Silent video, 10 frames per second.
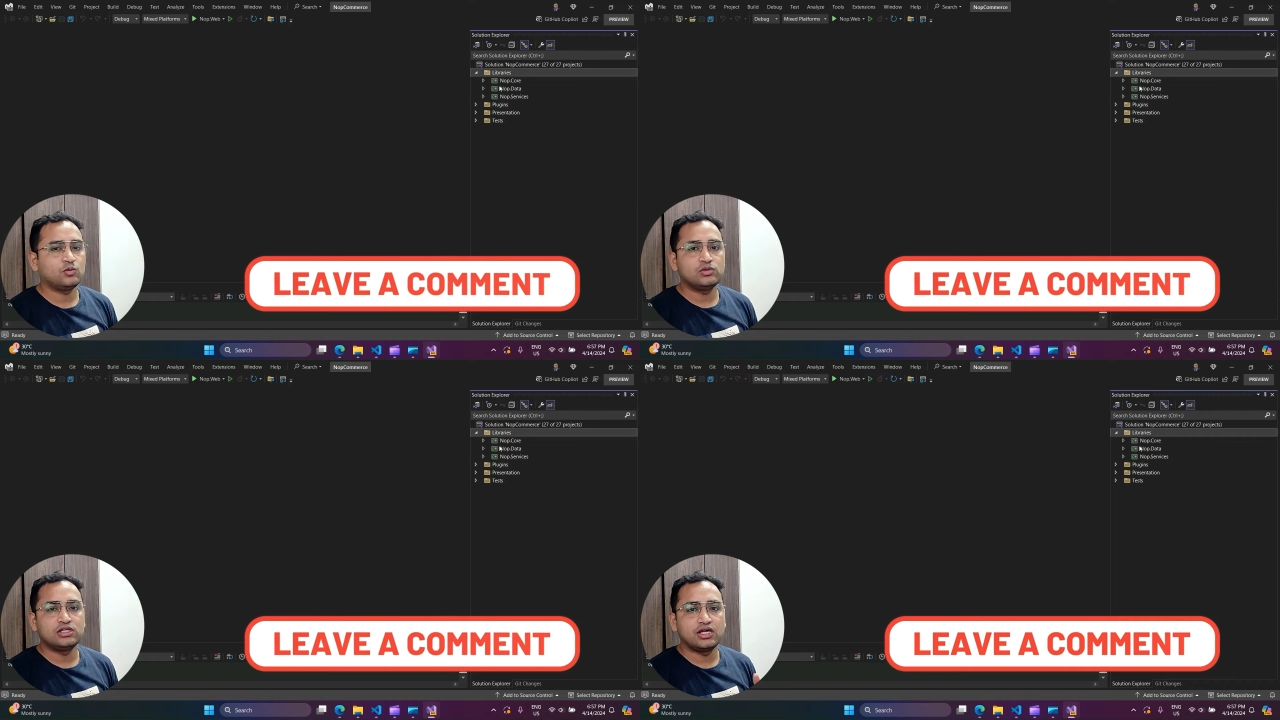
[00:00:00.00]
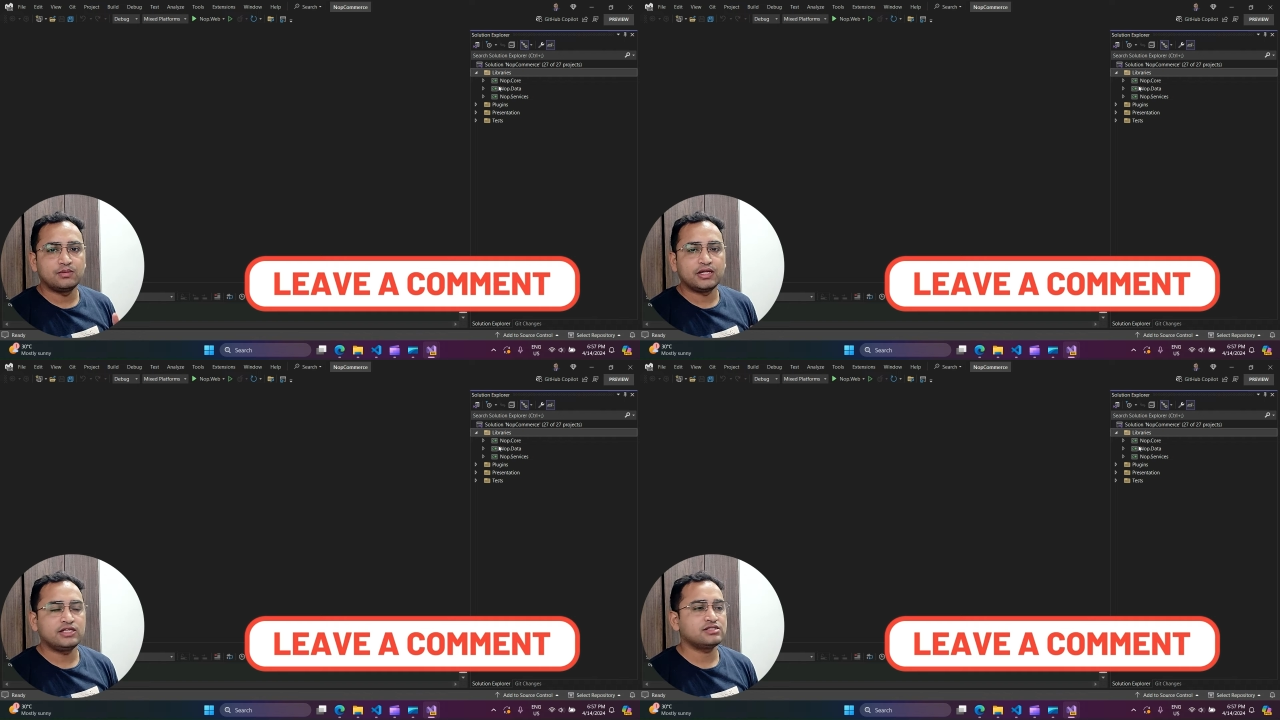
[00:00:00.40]
all the
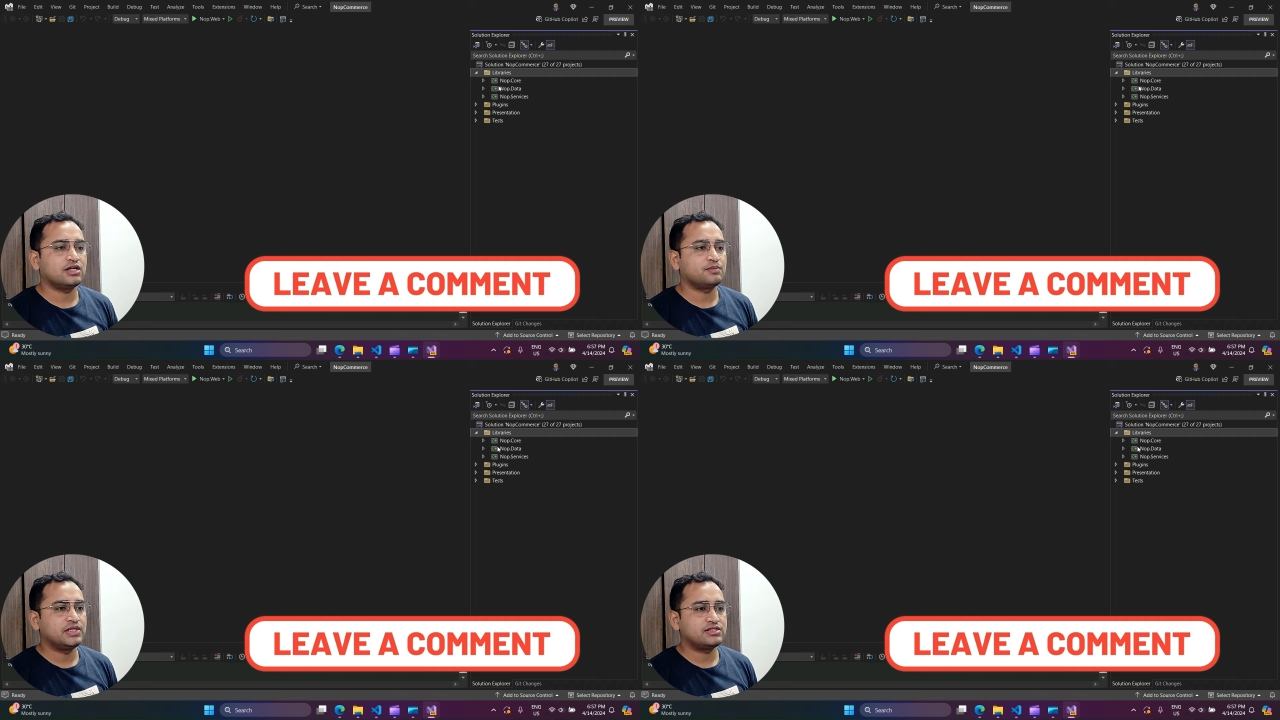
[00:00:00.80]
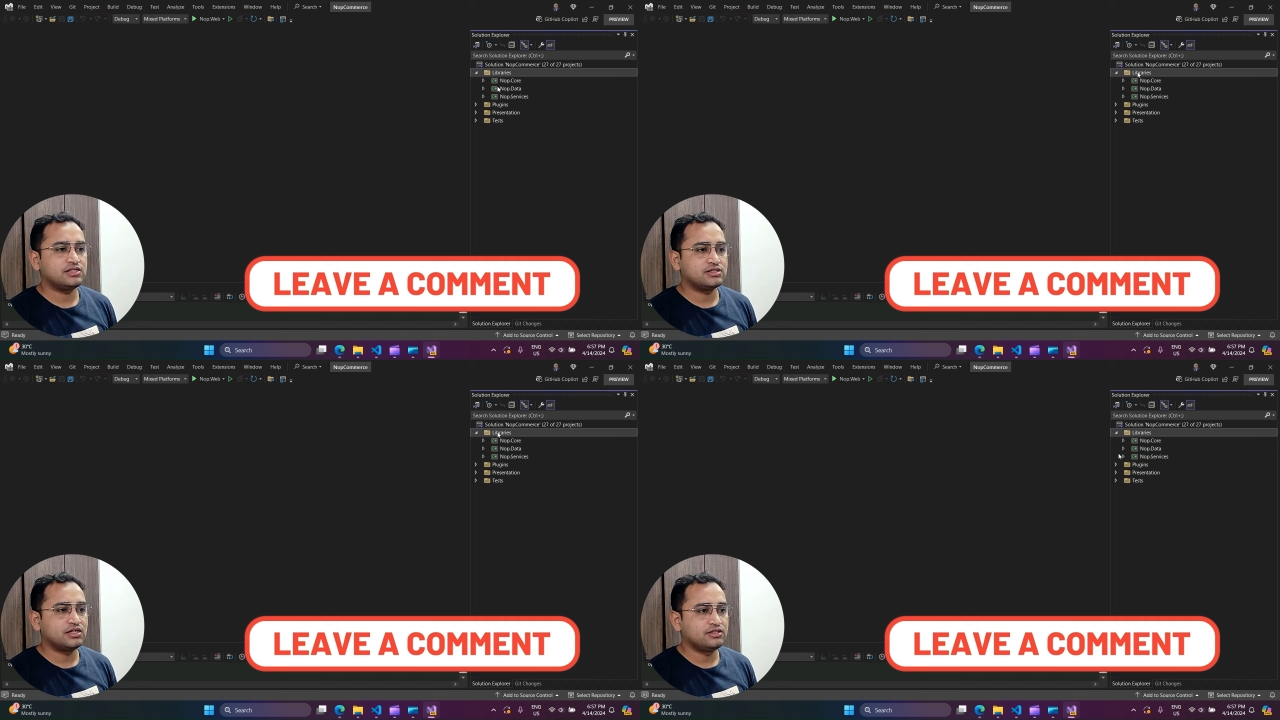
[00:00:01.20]
libraries are
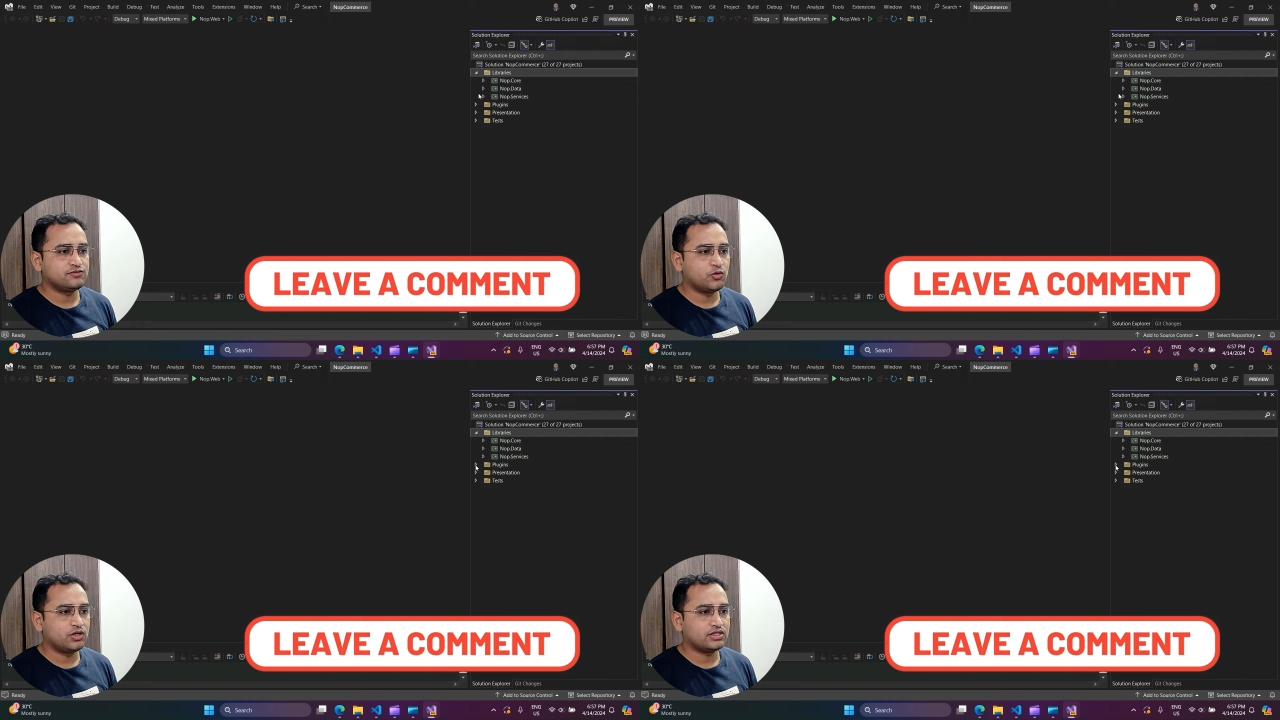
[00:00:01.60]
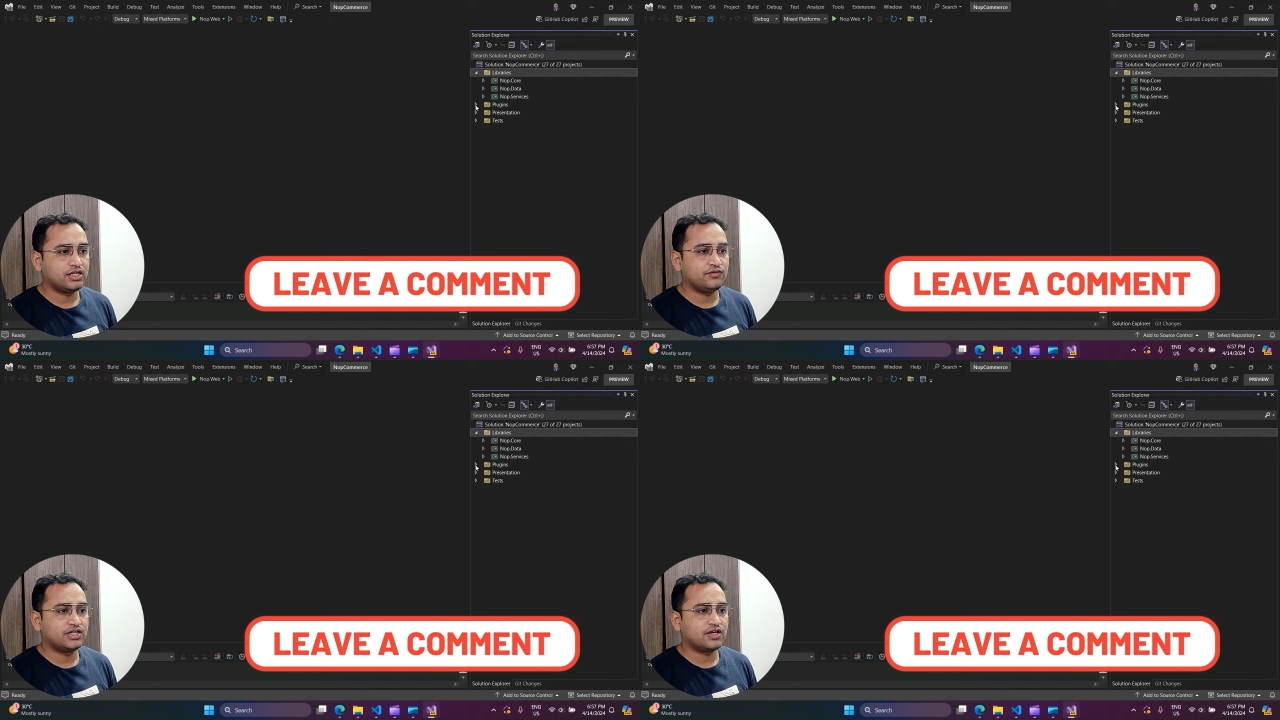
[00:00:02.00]
placed inside this folder
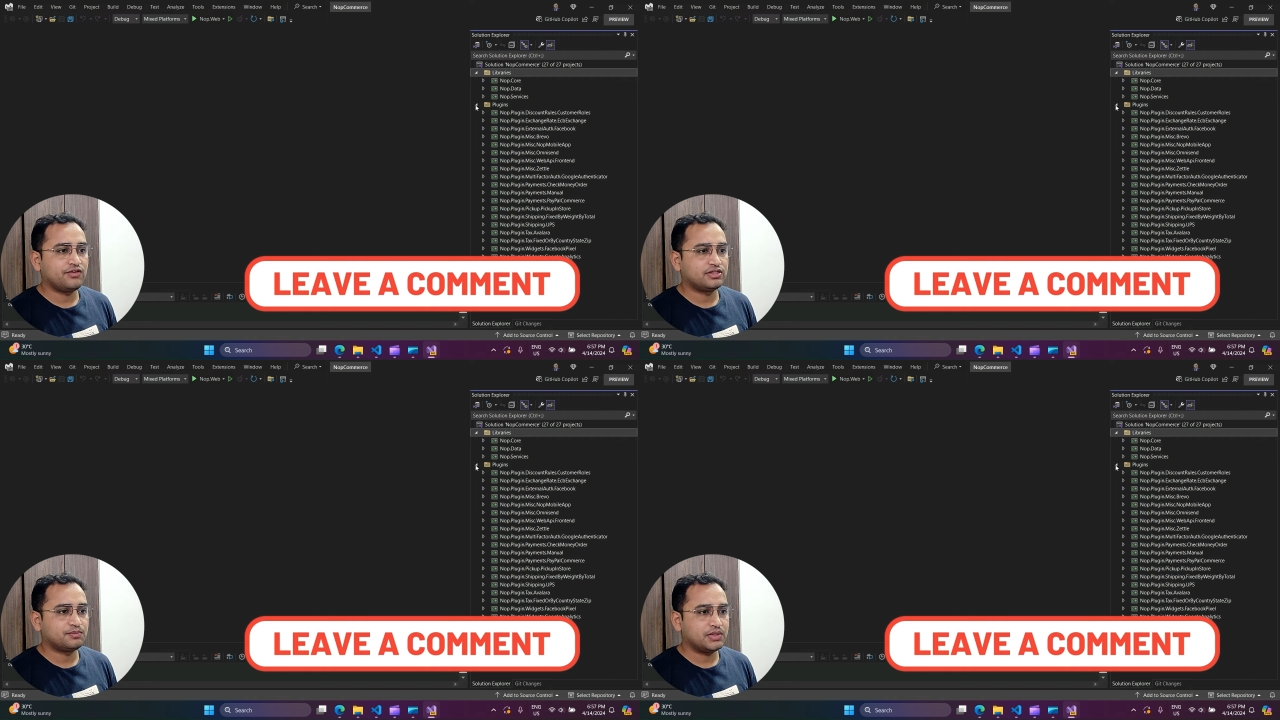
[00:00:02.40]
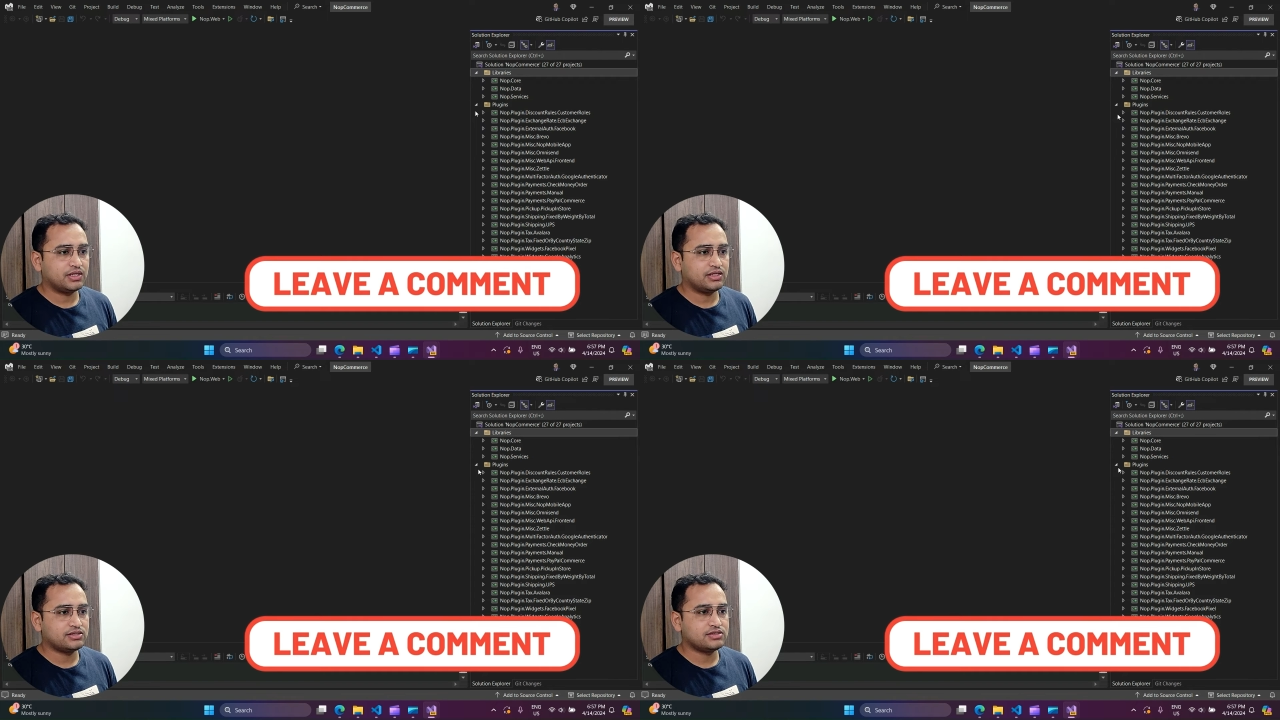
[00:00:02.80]
then we are having the
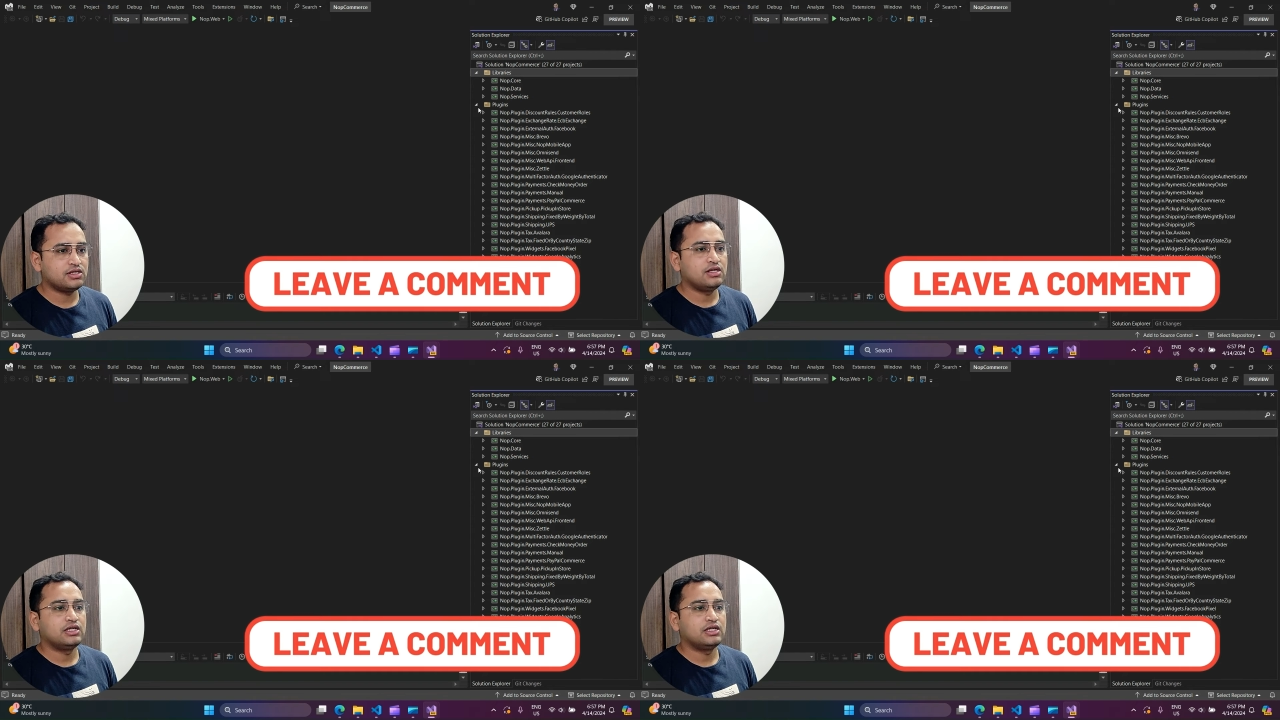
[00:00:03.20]
plugins